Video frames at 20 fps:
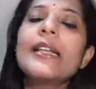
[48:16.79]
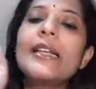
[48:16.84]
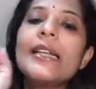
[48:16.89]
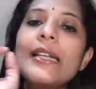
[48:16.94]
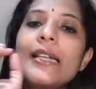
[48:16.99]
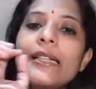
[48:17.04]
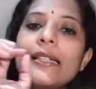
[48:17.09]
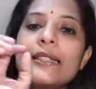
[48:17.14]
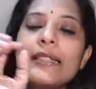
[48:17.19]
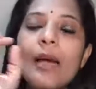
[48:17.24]

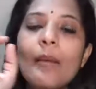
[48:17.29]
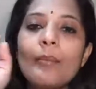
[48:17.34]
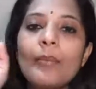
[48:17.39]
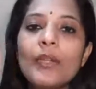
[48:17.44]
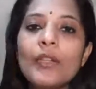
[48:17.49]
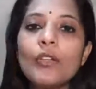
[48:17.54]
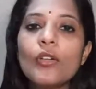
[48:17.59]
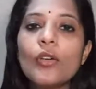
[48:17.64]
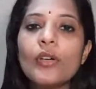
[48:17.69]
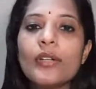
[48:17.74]
Eat
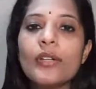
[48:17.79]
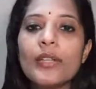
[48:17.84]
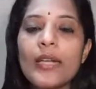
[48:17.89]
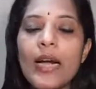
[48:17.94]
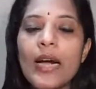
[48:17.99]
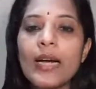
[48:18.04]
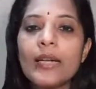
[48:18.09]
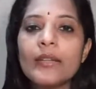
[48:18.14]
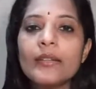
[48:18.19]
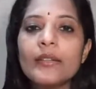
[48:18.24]
something or
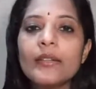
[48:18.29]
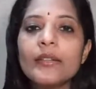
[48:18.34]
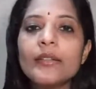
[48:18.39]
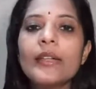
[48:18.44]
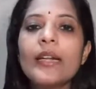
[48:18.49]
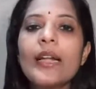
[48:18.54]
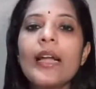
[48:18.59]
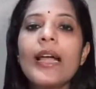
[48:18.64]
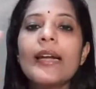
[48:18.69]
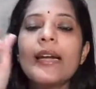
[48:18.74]
the
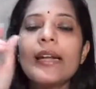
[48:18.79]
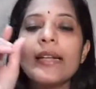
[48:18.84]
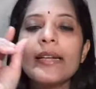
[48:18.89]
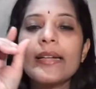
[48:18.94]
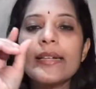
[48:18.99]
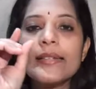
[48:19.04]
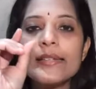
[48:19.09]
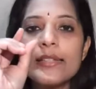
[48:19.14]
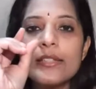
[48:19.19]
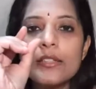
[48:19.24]
other. And
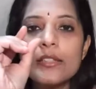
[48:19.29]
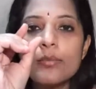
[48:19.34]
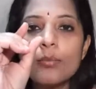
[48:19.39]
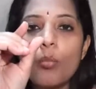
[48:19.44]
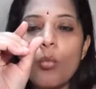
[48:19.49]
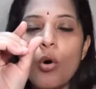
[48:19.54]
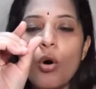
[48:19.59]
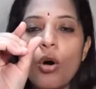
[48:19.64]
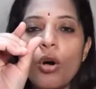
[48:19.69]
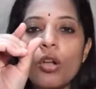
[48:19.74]
like I said,
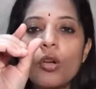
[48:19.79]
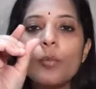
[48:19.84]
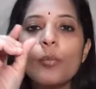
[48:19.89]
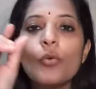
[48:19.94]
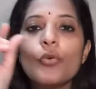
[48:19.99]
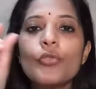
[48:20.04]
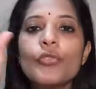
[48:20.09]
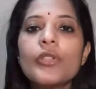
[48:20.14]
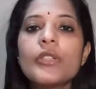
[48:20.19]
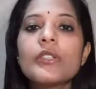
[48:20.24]
small
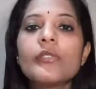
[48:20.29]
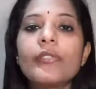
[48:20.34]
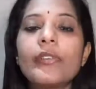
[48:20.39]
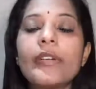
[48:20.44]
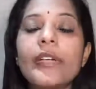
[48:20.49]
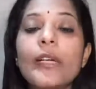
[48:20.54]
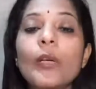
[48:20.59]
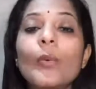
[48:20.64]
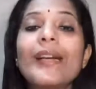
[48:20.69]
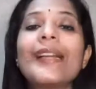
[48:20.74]
portions
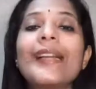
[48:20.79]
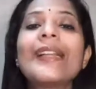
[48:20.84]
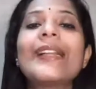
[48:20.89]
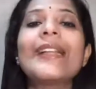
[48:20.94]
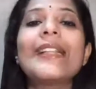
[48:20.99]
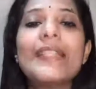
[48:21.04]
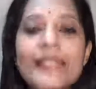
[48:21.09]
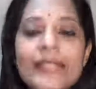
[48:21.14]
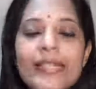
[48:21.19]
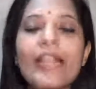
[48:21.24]
frequently
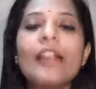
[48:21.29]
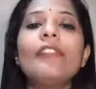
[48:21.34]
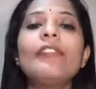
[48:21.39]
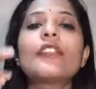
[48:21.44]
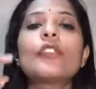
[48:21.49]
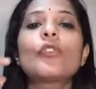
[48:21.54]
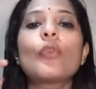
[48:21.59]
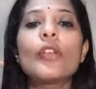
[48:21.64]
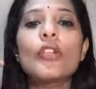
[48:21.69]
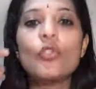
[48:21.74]
itself
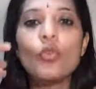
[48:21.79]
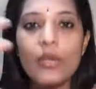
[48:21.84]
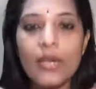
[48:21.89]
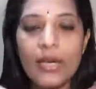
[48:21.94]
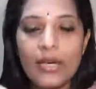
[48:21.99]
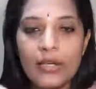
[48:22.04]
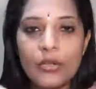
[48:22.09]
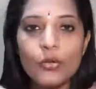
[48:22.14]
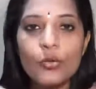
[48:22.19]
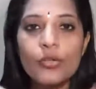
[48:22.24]
is going to
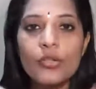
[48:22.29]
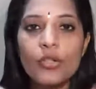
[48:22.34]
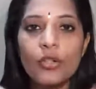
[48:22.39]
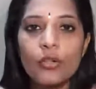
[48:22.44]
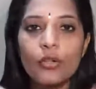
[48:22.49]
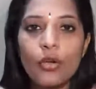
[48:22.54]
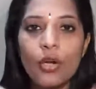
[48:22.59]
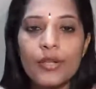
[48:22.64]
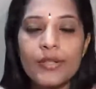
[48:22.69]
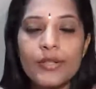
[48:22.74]
reduce
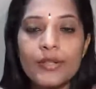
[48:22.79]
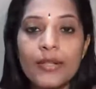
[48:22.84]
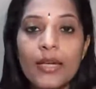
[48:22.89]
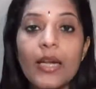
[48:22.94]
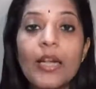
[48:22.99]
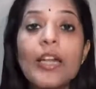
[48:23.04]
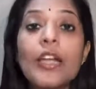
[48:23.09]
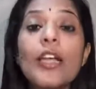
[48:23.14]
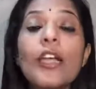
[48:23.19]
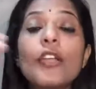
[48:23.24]
your
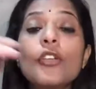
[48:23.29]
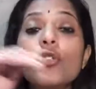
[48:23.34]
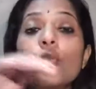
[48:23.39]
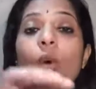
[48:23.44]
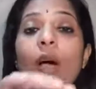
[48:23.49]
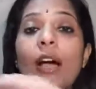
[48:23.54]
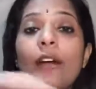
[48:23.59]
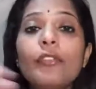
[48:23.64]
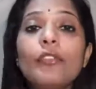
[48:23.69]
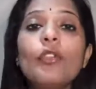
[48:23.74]
nausea.
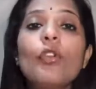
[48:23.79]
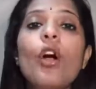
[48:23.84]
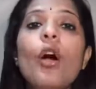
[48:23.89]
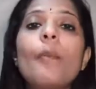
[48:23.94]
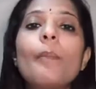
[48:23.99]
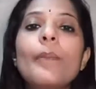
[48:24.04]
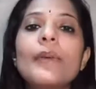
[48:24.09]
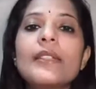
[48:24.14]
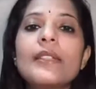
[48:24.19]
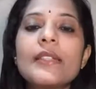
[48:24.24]
You have to
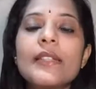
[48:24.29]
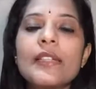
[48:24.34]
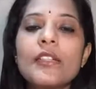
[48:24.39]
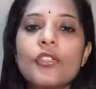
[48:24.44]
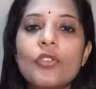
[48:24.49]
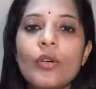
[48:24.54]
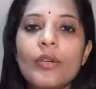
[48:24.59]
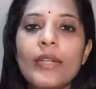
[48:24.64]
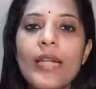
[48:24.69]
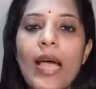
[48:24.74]

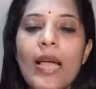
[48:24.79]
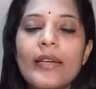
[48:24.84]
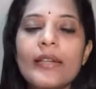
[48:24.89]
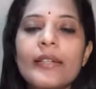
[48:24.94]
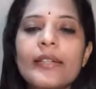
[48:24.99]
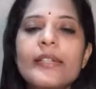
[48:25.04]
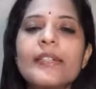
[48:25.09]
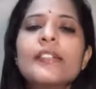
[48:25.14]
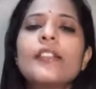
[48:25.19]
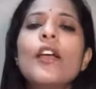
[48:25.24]
compensate your
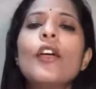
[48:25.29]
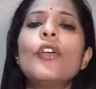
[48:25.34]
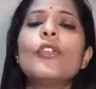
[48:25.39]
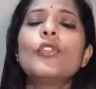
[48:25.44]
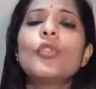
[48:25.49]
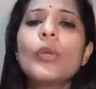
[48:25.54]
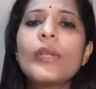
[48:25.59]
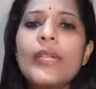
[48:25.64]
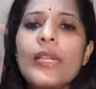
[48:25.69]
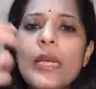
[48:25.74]
calories.
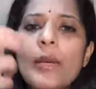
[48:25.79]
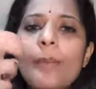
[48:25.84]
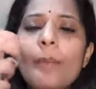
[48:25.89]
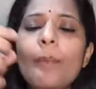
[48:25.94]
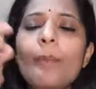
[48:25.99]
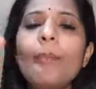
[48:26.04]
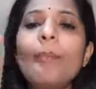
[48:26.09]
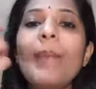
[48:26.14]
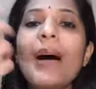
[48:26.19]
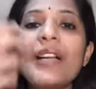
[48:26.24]
So
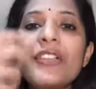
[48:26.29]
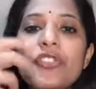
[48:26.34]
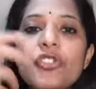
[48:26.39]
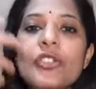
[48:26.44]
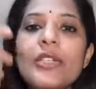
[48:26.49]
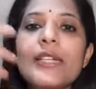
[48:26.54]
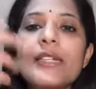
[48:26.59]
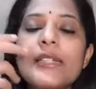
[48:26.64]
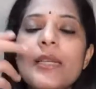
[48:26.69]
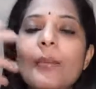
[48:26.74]
keep
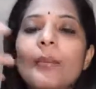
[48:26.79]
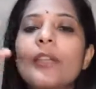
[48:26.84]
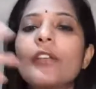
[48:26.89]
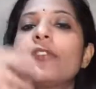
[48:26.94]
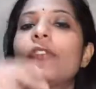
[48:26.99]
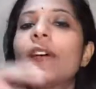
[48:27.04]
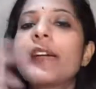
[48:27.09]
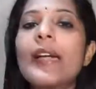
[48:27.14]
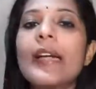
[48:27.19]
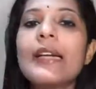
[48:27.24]
munching
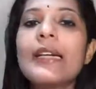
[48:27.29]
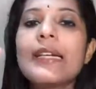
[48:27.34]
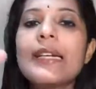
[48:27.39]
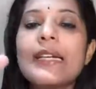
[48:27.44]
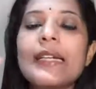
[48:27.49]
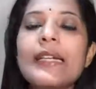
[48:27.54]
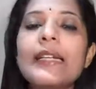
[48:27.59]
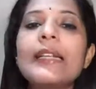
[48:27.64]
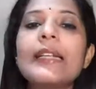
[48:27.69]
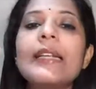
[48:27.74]
something. Forget
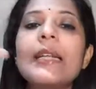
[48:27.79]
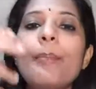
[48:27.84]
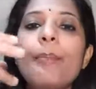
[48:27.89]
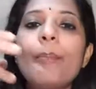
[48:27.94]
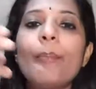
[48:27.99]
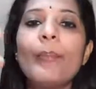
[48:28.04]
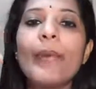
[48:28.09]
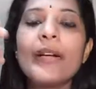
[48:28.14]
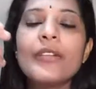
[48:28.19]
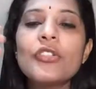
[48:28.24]
eating,
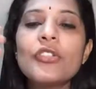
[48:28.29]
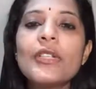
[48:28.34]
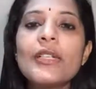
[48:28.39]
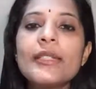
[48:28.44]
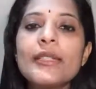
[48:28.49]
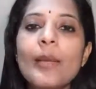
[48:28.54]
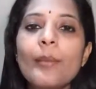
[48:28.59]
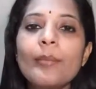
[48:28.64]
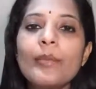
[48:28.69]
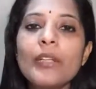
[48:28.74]
keep
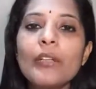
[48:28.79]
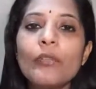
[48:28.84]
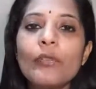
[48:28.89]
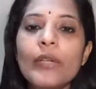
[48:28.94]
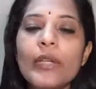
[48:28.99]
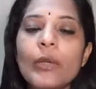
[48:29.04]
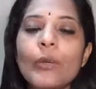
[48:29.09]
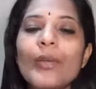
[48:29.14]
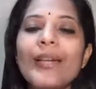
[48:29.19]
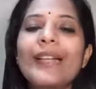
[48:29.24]
munching something
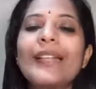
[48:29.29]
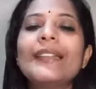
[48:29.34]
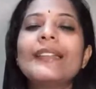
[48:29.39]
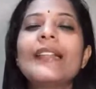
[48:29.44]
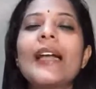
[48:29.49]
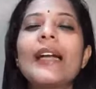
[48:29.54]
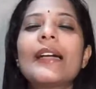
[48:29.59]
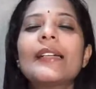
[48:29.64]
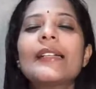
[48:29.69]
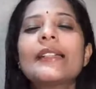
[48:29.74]
frequently.
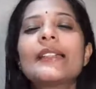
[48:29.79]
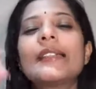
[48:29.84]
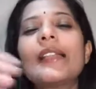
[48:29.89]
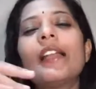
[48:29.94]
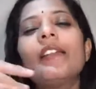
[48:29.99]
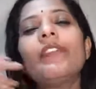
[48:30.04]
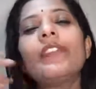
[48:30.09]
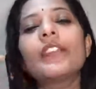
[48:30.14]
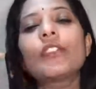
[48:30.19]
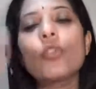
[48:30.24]
That
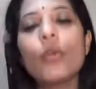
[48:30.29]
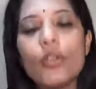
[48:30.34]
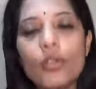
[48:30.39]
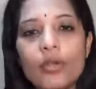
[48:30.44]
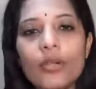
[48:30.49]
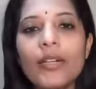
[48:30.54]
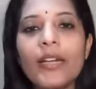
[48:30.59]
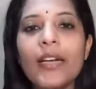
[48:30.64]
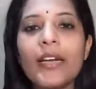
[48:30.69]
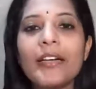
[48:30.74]
itself is going
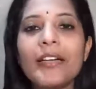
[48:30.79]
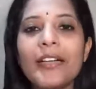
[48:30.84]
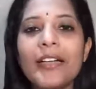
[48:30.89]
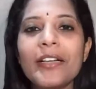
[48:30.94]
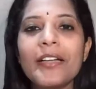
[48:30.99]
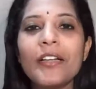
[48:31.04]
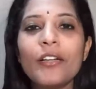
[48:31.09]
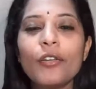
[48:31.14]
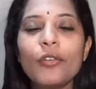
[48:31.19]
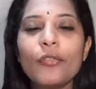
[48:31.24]
to
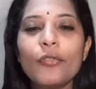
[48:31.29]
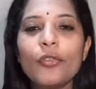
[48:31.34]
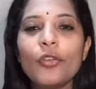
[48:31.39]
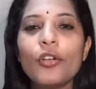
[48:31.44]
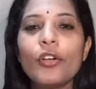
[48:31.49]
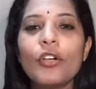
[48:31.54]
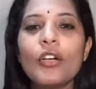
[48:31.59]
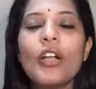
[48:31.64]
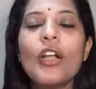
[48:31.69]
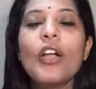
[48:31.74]
take care of
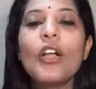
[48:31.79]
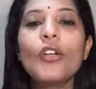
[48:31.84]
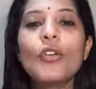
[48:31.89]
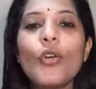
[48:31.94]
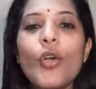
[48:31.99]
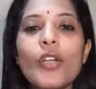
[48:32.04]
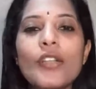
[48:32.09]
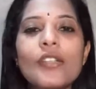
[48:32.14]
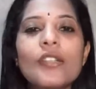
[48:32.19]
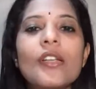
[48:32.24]
your
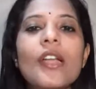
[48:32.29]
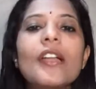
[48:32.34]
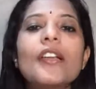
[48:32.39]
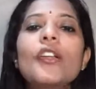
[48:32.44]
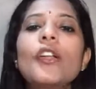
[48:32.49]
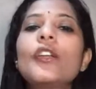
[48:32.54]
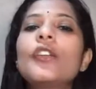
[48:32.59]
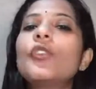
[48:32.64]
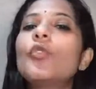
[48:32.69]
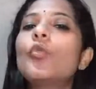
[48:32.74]
nausea,
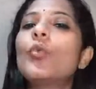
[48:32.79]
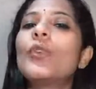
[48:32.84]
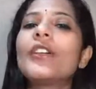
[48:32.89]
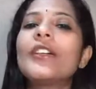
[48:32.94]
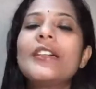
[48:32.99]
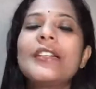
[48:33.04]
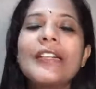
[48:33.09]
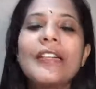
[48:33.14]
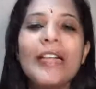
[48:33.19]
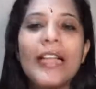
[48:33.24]
and you
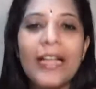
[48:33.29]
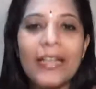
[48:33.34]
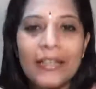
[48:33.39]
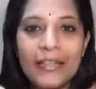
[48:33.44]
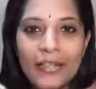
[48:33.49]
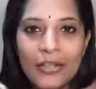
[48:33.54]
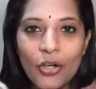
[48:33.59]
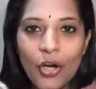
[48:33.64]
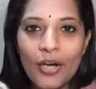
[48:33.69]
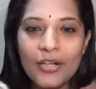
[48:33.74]
wouldn't need
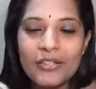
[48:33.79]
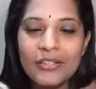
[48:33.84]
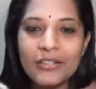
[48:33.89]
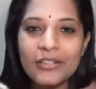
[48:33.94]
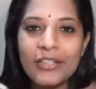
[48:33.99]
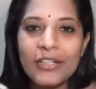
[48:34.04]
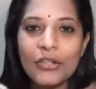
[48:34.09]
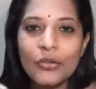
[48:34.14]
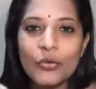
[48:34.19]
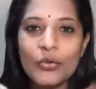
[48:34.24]
any
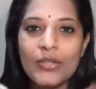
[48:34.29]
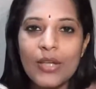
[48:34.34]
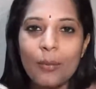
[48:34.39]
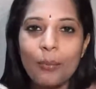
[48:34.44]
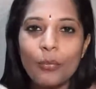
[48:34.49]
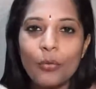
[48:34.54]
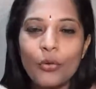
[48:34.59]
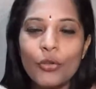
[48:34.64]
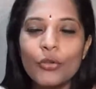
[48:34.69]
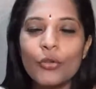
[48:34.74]
Doxinate to
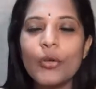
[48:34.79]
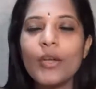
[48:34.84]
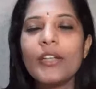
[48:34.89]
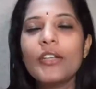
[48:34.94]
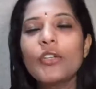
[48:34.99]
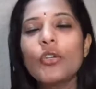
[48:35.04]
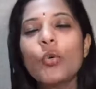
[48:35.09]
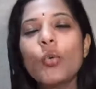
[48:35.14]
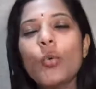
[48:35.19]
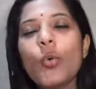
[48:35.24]
support you,
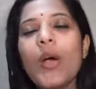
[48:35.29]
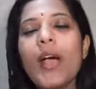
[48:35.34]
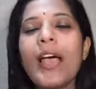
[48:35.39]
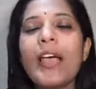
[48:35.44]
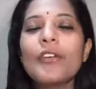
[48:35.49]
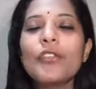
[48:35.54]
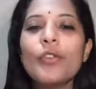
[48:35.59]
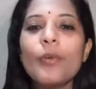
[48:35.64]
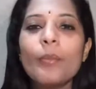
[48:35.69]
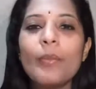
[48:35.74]
and
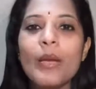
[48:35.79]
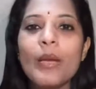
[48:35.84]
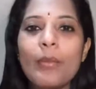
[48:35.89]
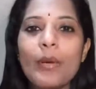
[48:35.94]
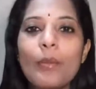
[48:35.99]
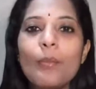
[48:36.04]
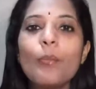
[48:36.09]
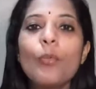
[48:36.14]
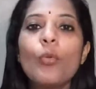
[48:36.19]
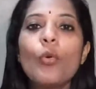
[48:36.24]
your
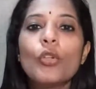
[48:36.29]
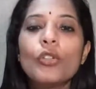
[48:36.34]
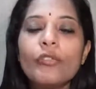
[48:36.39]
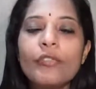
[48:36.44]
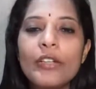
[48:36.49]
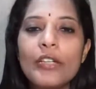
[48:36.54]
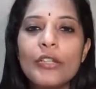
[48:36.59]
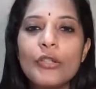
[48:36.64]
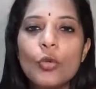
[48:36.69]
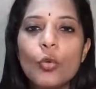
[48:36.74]
baby
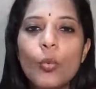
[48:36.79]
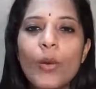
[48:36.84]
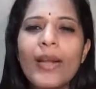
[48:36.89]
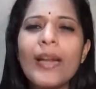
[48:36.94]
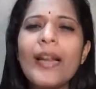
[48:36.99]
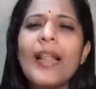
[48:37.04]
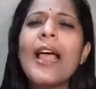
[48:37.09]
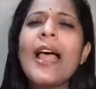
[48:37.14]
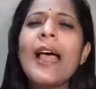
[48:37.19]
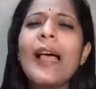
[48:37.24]
both will do
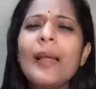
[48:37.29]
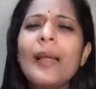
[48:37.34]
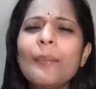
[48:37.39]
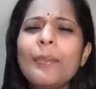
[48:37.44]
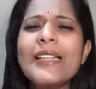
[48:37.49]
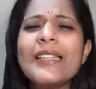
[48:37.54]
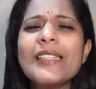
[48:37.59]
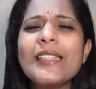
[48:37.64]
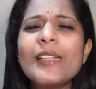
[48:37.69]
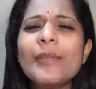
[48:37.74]
well. And
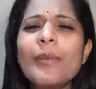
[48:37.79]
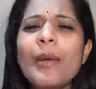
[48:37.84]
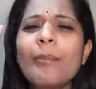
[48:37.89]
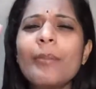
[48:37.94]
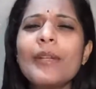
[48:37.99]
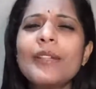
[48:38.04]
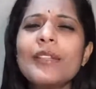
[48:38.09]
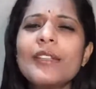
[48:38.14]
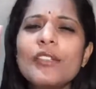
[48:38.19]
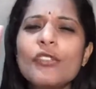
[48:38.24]
please
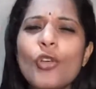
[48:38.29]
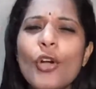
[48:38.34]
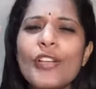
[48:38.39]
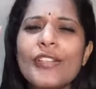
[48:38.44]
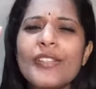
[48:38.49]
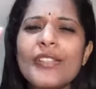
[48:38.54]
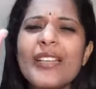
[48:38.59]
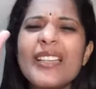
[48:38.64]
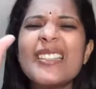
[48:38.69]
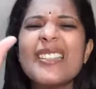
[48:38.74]
remember, this
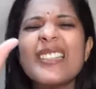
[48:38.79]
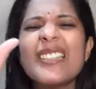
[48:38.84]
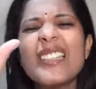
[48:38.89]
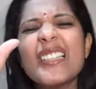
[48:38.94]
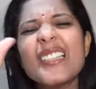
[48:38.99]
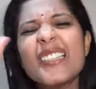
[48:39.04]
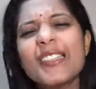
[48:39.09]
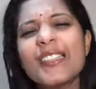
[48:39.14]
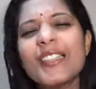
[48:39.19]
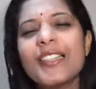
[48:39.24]
nausea is
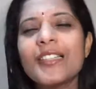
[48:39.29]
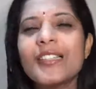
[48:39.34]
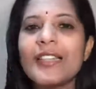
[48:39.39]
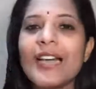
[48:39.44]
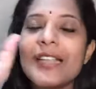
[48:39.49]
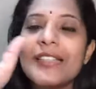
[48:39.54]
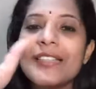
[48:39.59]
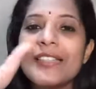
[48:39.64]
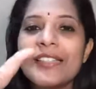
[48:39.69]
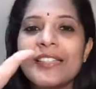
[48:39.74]
just a
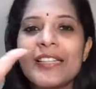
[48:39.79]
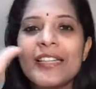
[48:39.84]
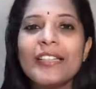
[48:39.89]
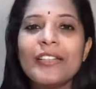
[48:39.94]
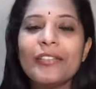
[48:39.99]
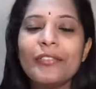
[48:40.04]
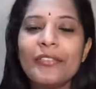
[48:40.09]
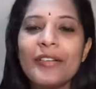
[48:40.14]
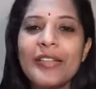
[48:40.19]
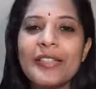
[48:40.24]

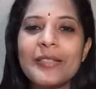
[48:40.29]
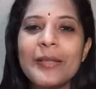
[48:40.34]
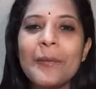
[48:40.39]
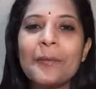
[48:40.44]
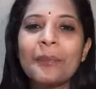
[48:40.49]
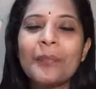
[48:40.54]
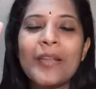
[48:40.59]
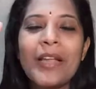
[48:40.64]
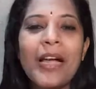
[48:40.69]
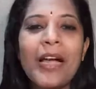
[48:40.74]
transient phase.
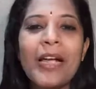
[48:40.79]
